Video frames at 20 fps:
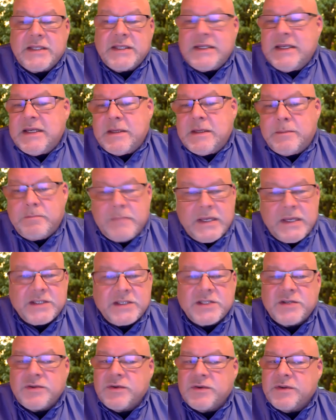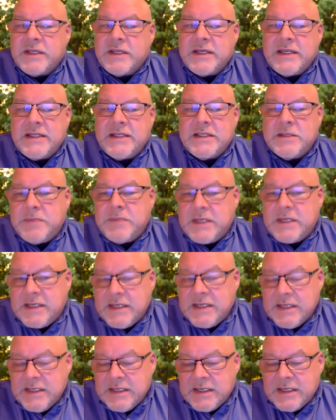They need a mentor. They need to be
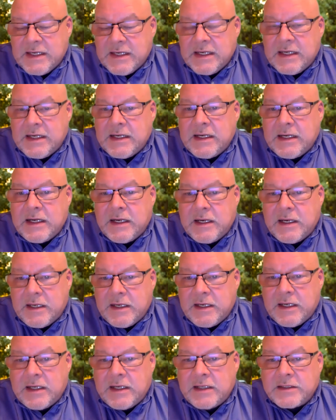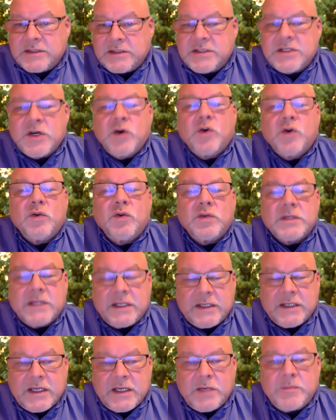uh, uh, uh, told a
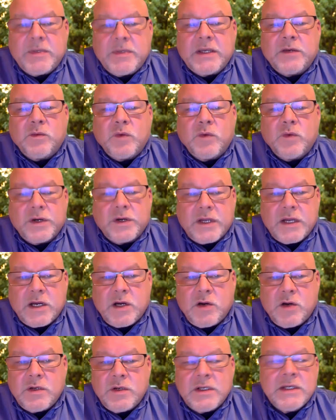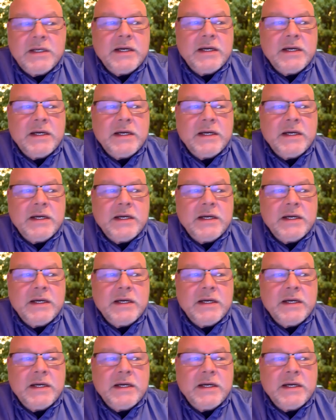little bit where to go,